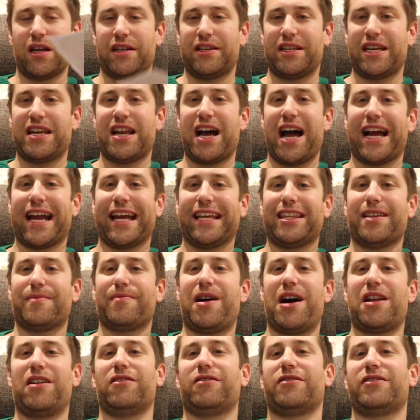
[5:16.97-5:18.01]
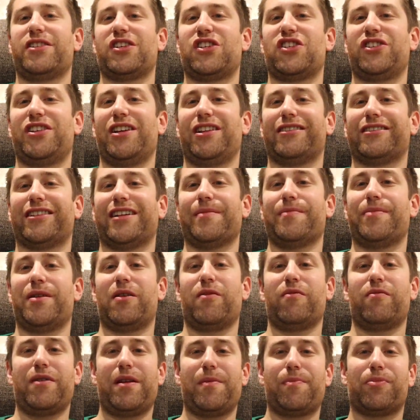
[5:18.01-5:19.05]
did not get the bottle or distillery,
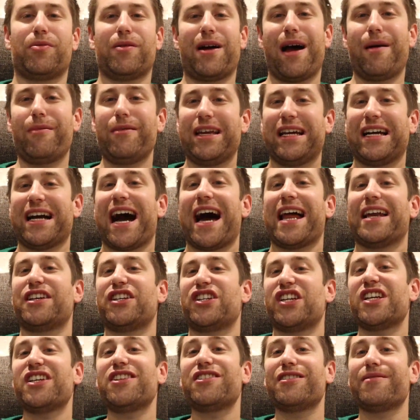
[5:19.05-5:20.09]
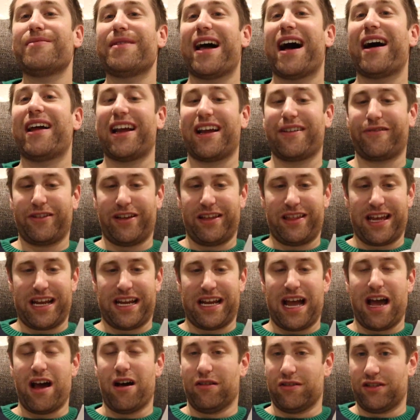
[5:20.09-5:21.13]
but we probably got just about
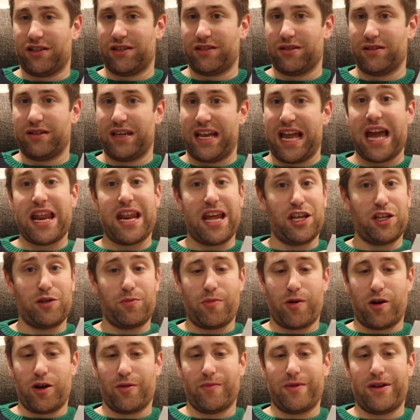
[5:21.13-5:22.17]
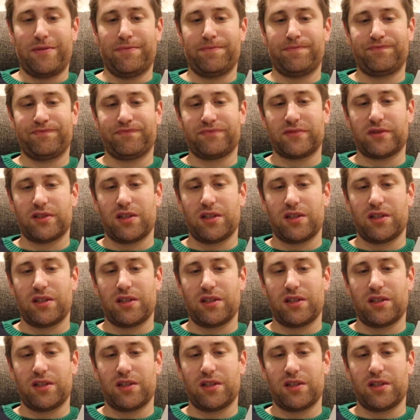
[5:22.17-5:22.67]
everything else. It is bourbon.